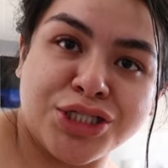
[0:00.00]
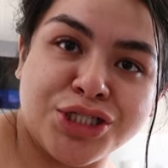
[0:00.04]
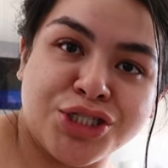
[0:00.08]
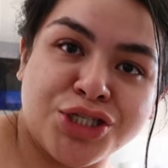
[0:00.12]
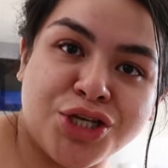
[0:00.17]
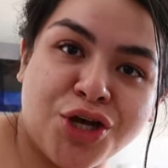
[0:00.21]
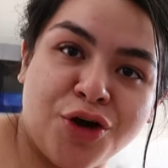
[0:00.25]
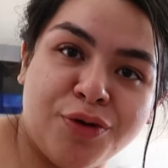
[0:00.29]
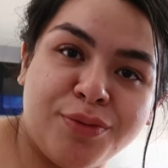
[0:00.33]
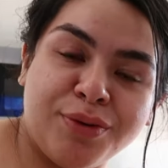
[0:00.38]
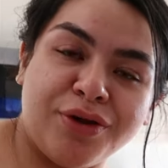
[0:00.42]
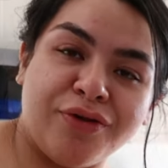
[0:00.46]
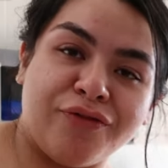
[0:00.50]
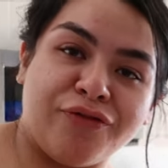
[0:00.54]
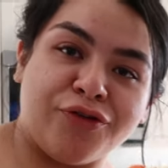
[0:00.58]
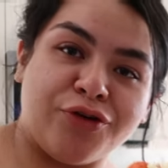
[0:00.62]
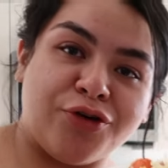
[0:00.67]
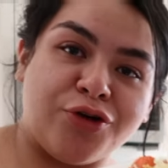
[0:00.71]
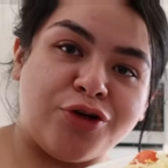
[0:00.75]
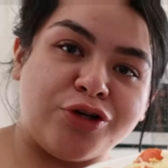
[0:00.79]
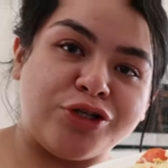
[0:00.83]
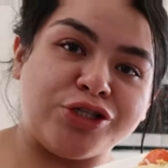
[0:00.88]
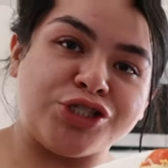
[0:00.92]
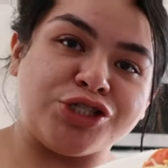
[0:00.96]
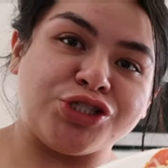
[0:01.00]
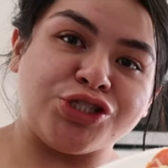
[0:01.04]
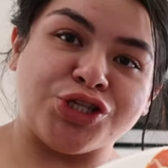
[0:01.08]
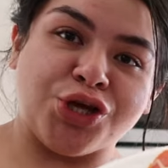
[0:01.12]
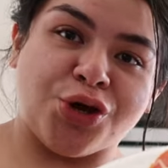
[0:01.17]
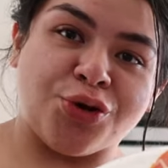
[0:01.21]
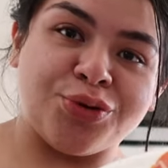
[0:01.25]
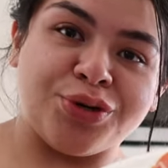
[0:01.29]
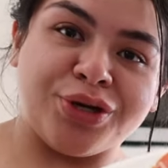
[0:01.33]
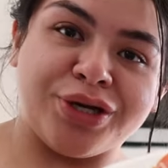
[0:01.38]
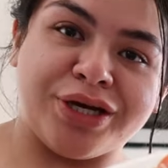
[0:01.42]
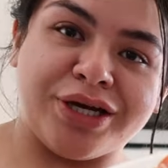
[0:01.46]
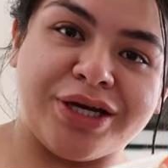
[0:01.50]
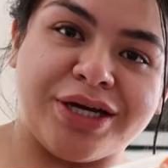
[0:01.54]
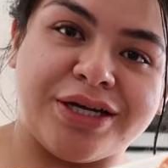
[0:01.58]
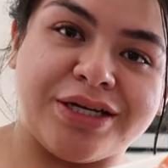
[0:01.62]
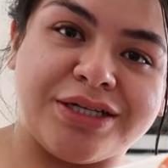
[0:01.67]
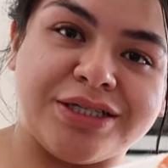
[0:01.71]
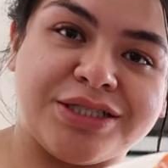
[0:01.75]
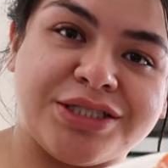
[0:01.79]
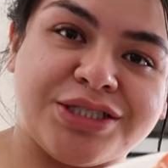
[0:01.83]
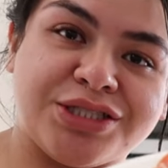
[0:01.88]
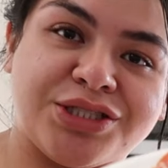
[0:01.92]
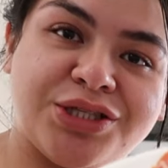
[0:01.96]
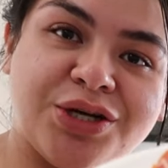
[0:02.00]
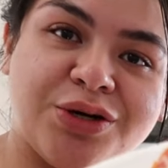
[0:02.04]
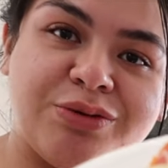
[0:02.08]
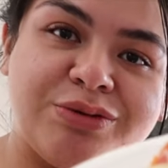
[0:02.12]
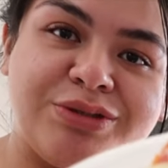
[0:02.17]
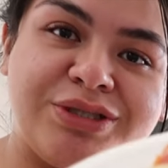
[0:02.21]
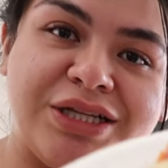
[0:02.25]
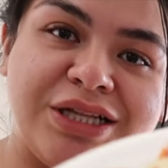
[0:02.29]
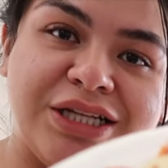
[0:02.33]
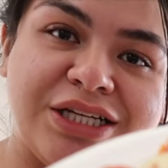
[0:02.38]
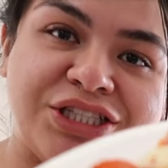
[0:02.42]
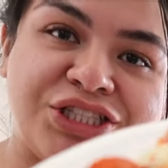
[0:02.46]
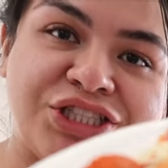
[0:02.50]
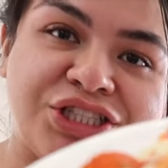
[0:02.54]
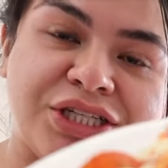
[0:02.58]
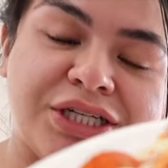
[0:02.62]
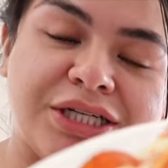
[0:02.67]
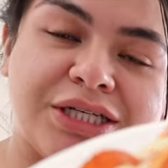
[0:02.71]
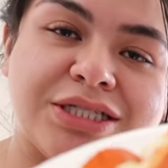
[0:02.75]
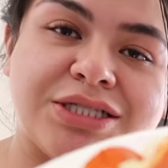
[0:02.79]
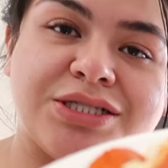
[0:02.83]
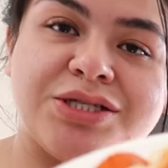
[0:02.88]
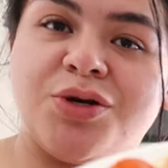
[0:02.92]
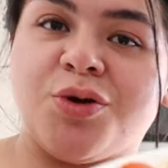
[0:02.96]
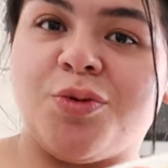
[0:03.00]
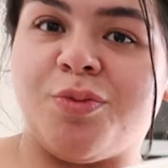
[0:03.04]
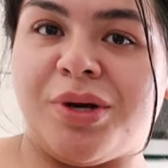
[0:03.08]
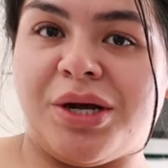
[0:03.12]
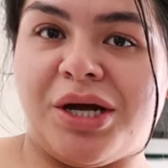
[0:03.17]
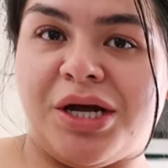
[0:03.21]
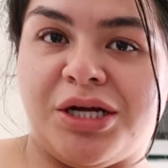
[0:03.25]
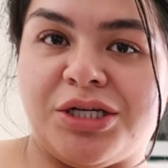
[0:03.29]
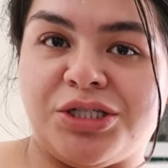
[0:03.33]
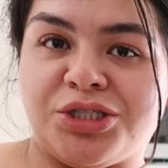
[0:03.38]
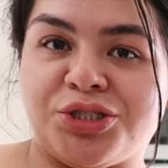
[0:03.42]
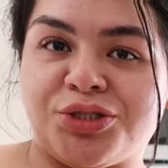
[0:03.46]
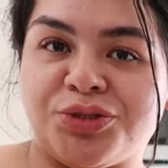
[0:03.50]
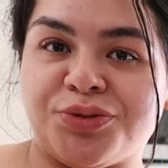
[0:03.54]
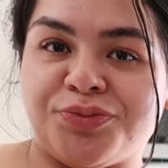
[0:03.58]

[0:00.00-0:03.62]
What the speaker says: So beautiful. So good. So delicious. Oh my gosh.